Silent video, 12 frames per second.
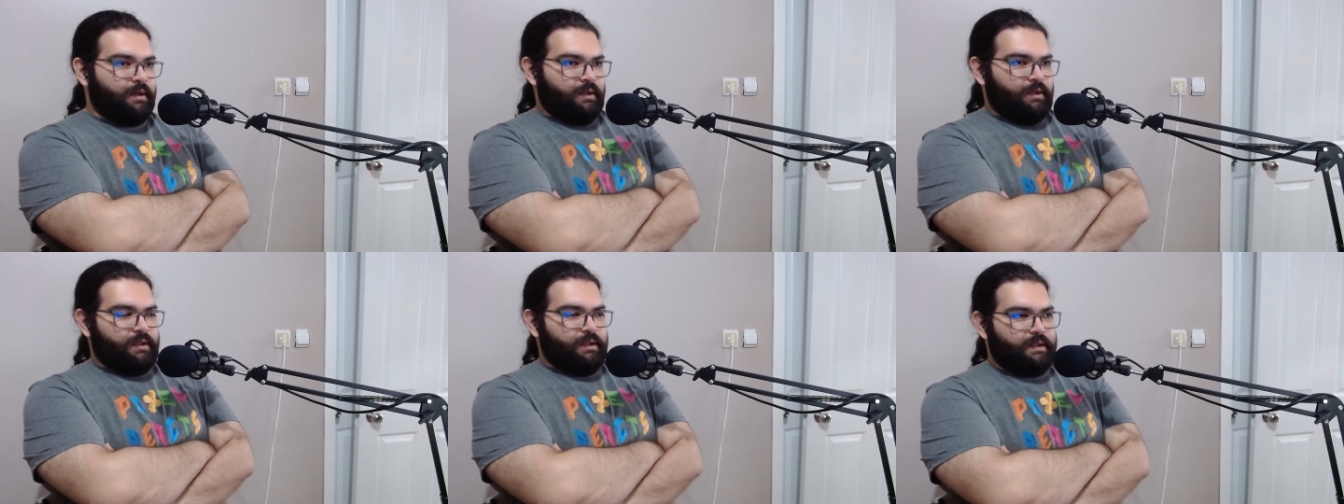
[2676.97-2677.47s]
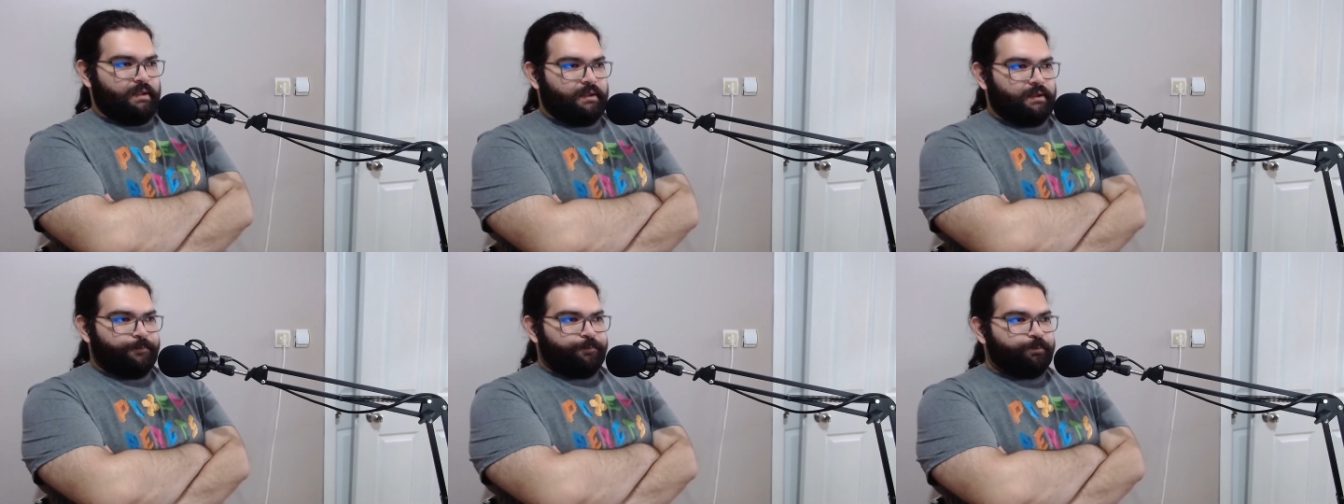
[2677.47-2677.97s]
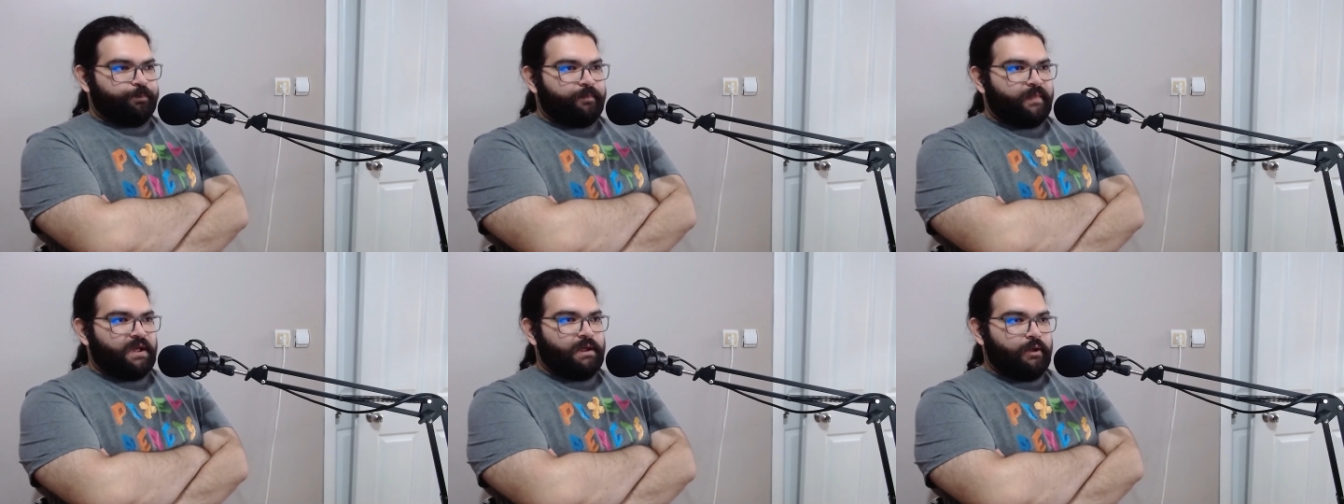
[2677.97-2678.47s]
And
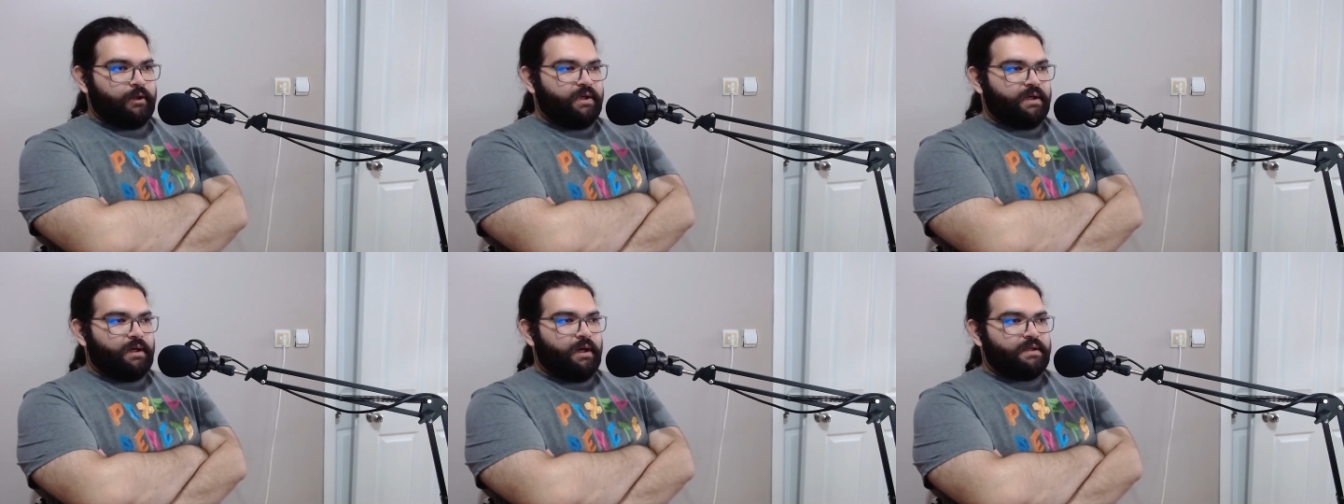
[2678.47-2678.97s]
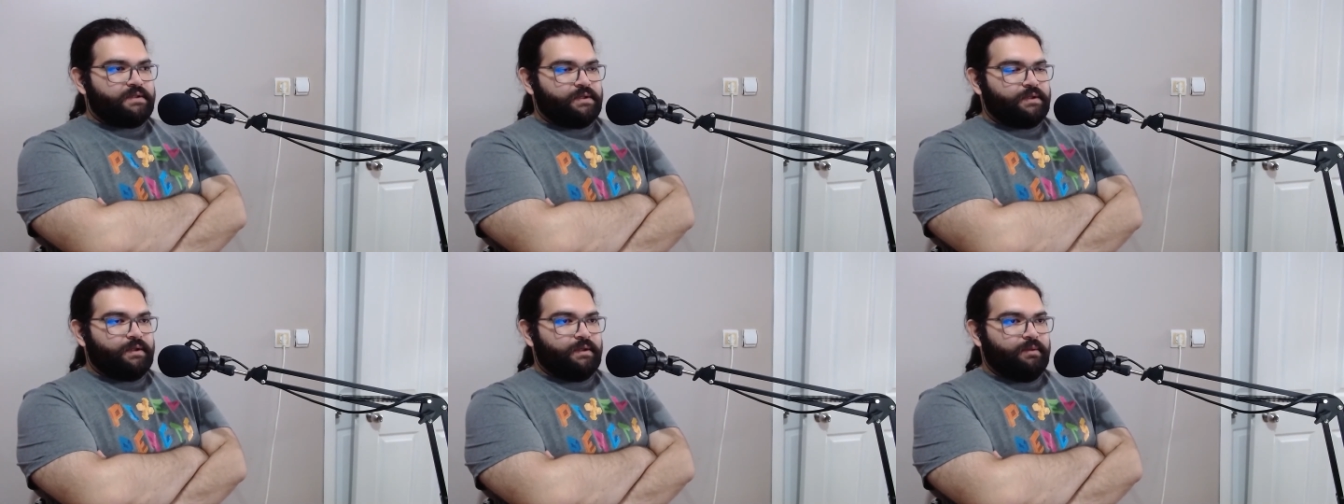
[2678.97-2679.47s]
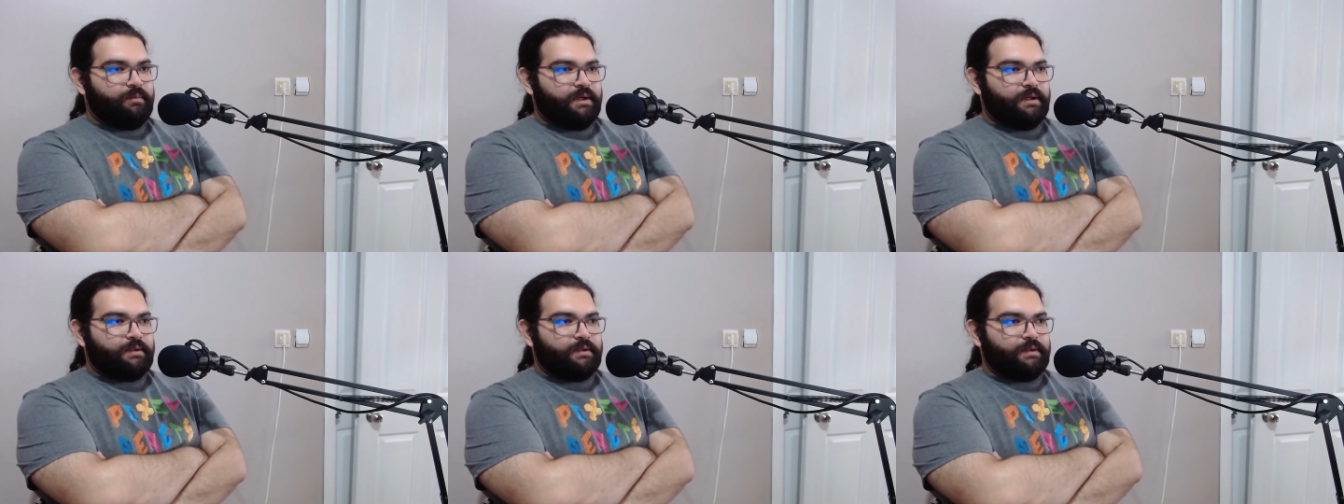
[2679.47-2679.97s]
Claudia asked
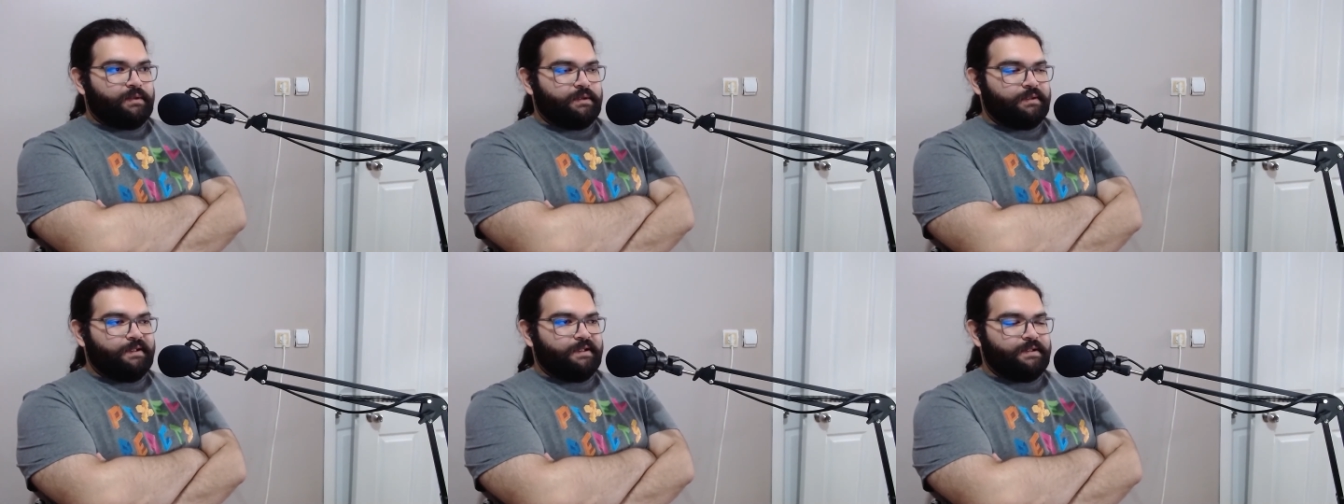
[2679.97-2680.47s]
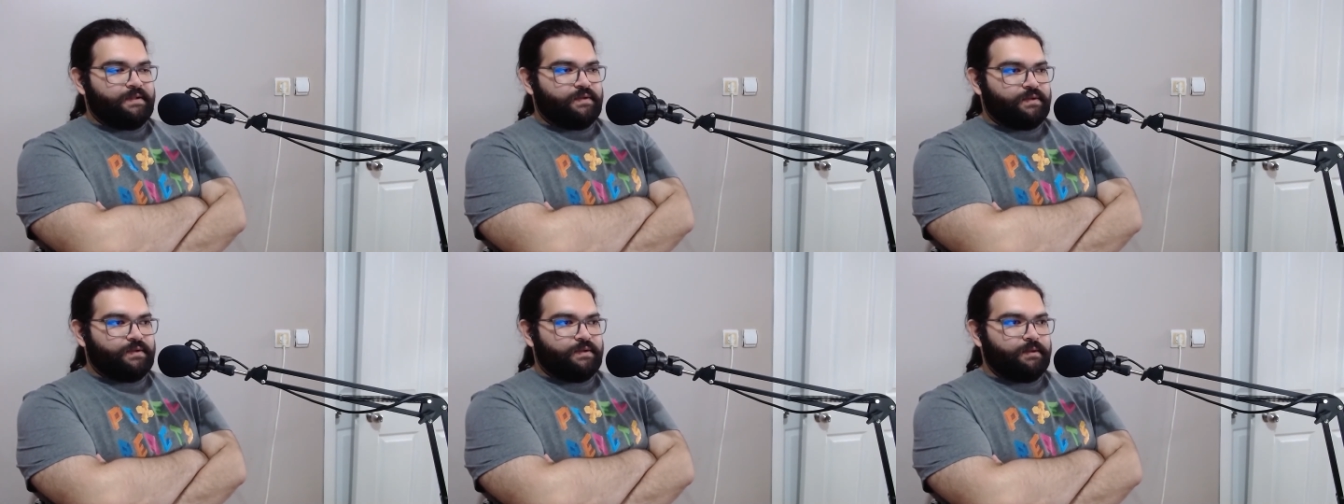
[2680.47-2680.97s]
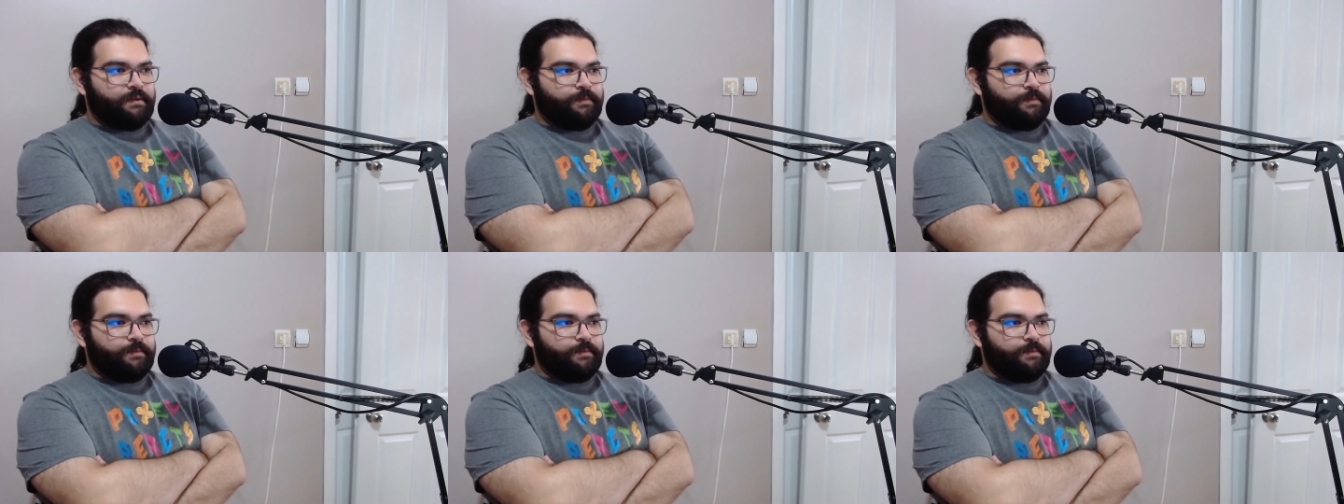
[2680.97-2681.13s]
about this